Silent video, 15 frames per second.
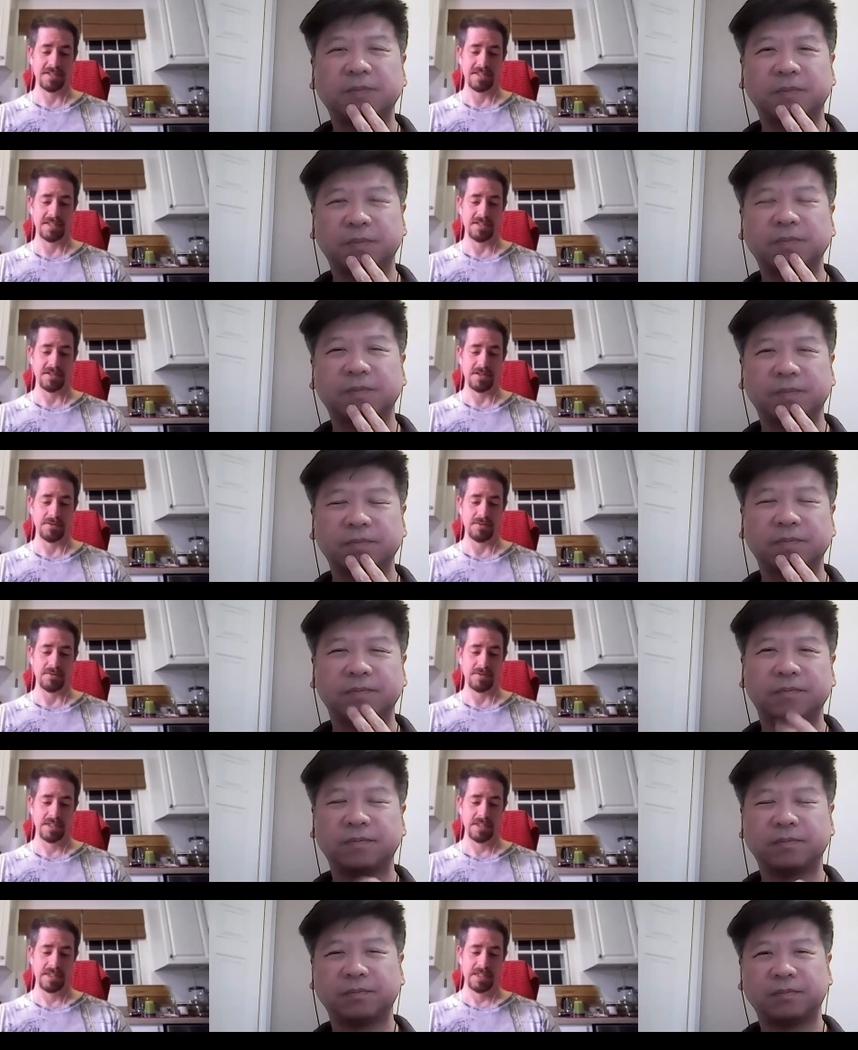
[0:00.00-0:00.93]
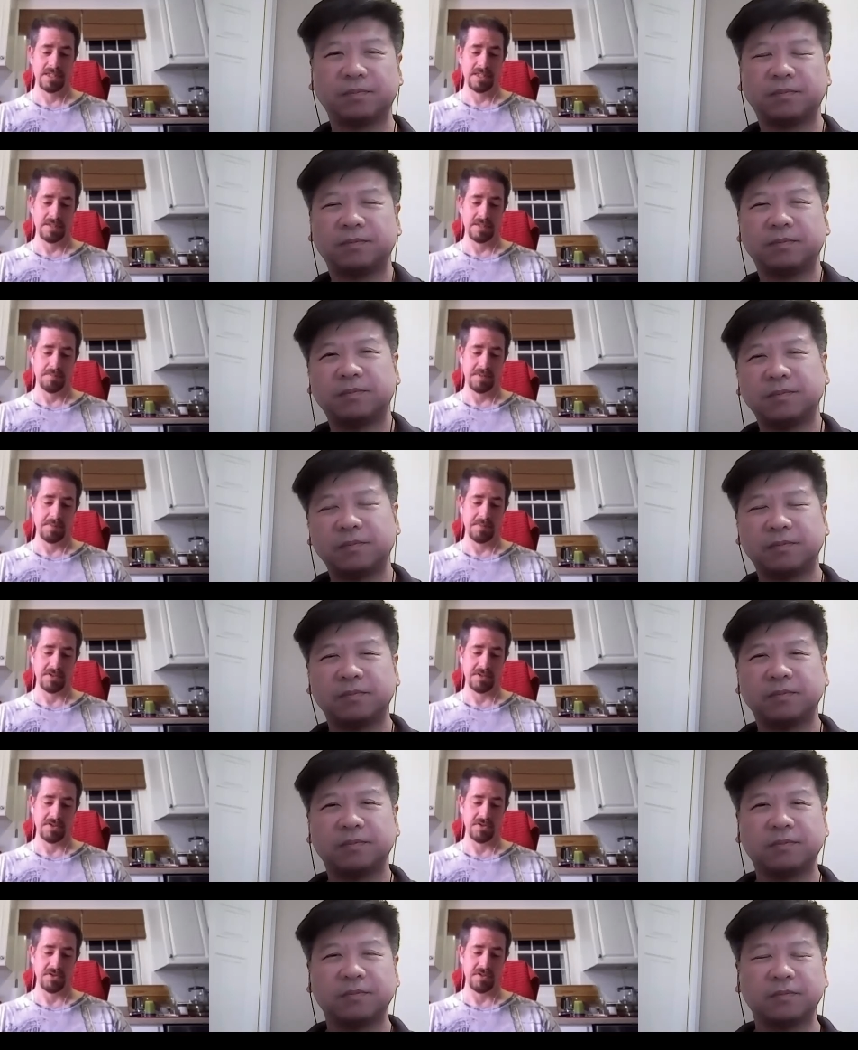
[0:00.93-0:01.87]
Speaker 1: you know, people
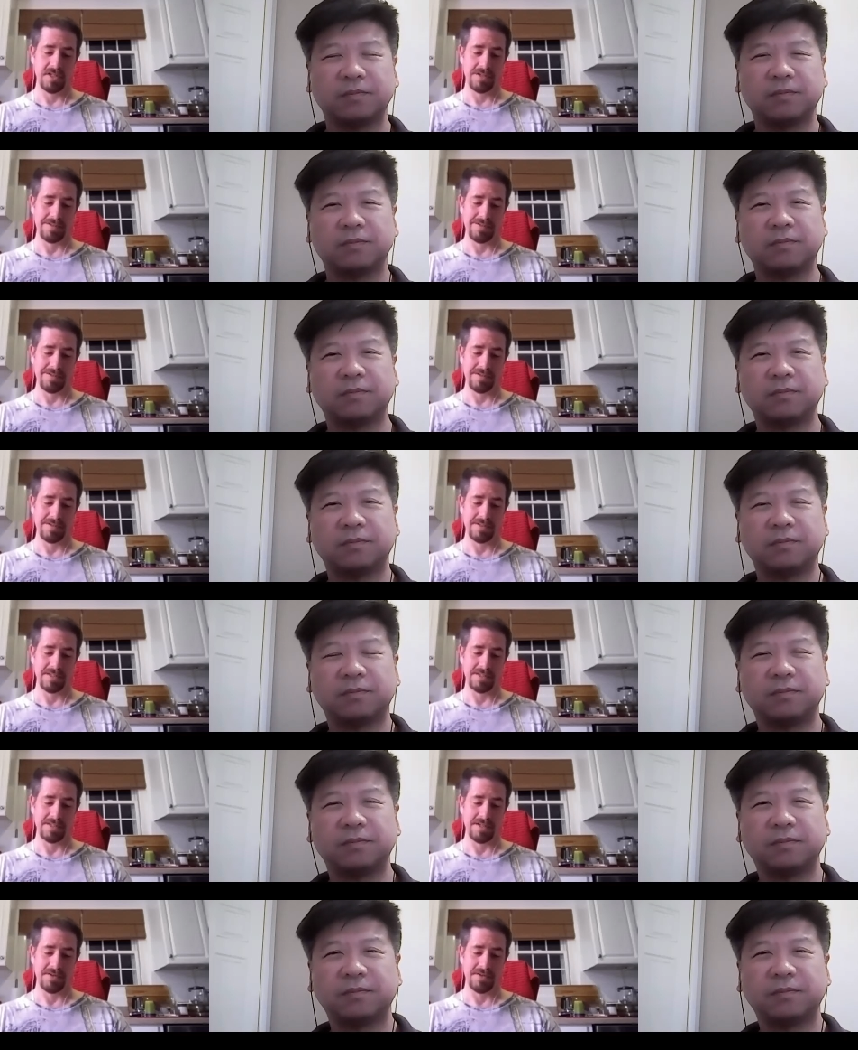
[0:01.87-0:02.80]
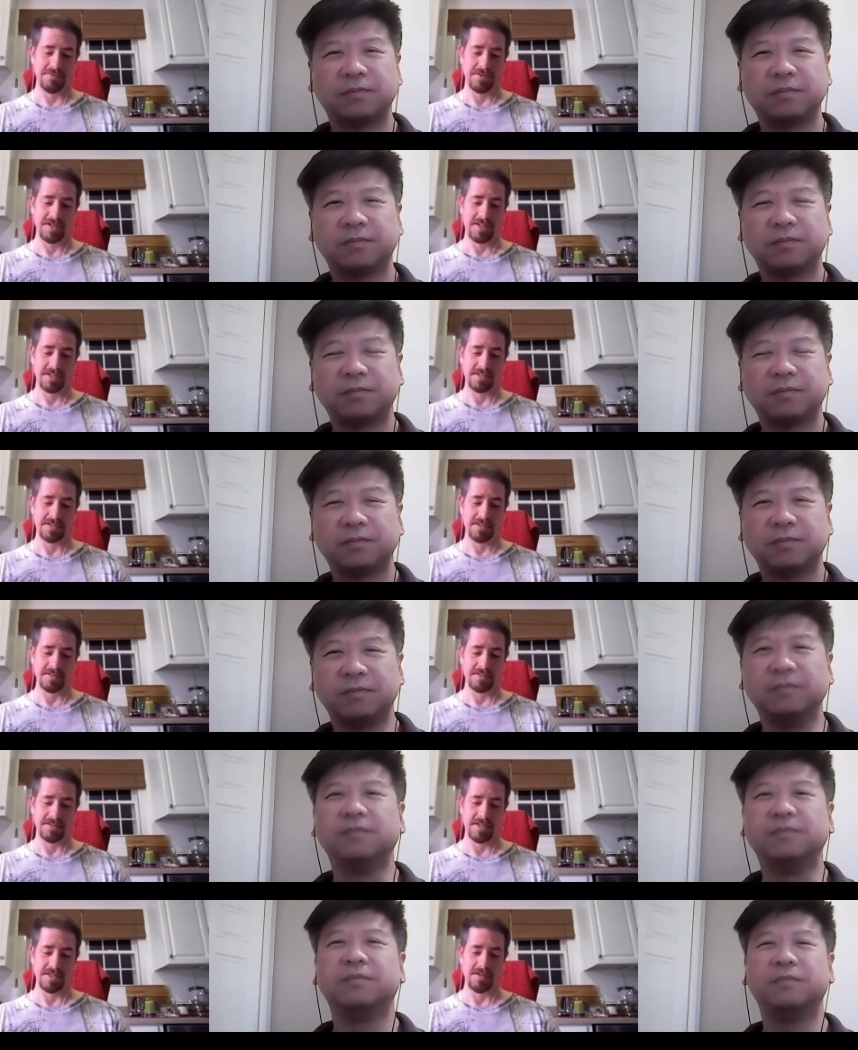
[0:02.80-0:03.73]
at studios look at these kind of things
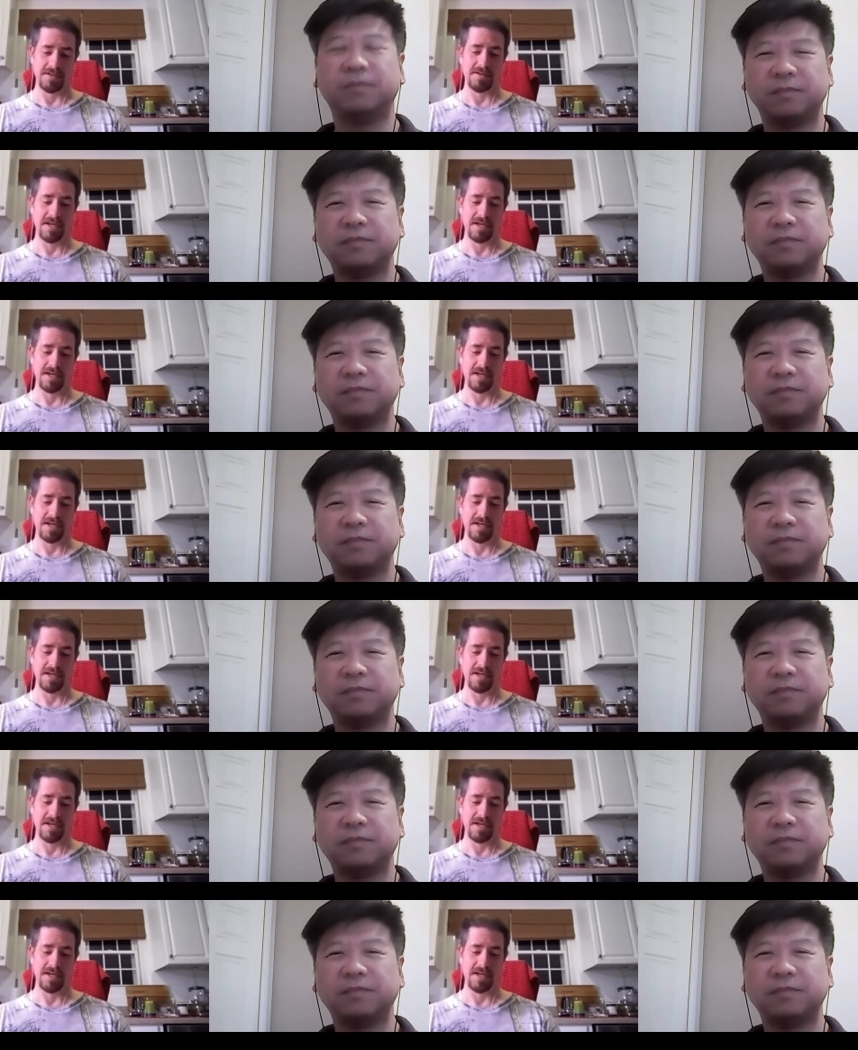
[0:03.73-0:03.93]
and say, mm.